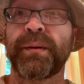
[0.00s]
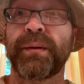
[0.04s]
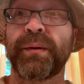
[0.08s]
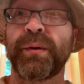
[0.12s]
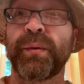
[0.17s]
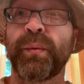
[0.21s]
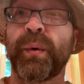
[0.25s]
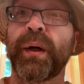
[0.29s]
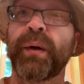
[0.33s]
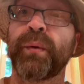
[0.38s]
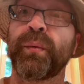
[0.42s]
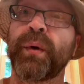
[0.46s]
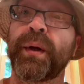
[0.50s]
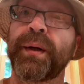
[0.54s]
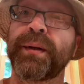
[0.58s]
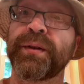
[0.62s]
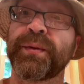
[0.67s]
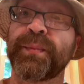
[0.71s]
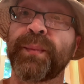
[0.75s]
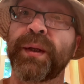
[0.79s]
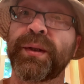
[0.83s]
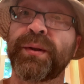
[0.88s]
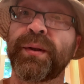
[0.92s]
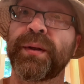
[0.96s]
you want to run as
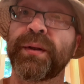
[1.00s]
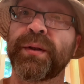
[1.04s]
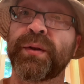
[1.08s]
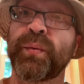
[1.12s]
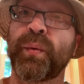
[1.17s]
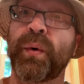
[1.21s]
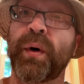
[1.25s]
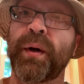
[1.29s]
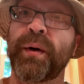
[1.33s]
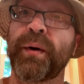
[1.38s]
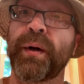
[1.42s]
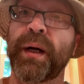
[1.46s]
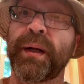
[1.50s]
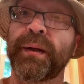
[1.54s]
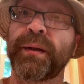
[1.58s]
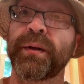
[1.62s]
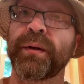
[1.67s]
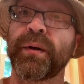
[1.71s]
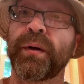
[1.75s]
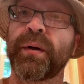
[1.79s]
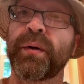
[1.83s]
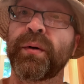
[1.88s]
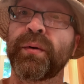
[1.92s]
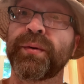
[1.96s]
much of this water out of
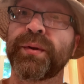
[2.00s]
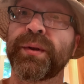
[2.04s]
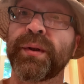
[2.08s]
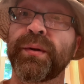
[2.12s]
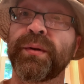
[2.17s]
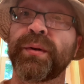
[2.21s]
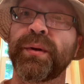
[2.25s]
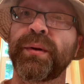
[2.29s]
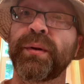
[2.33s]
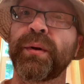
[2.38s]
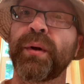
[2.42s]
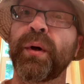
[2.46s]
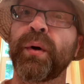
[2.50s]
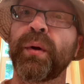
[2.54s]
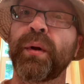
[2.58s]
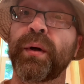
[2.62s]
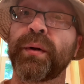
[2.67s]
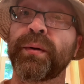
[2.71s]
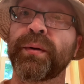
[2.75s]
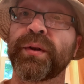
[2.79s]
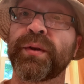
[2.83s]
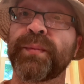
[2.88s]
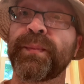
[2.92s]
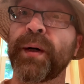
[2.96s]
your hose until you no
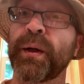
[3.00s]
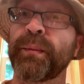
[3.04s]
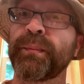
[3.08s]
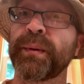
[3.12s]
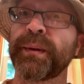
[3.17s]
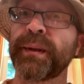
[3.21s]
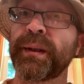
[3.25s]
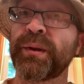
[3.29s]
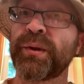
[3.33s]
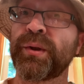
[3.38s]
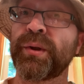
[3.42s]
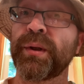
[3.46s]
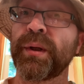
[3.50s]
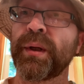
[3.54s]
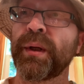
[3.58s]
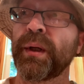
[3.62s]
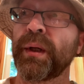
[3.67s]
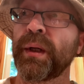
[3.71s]
longer smell bleach,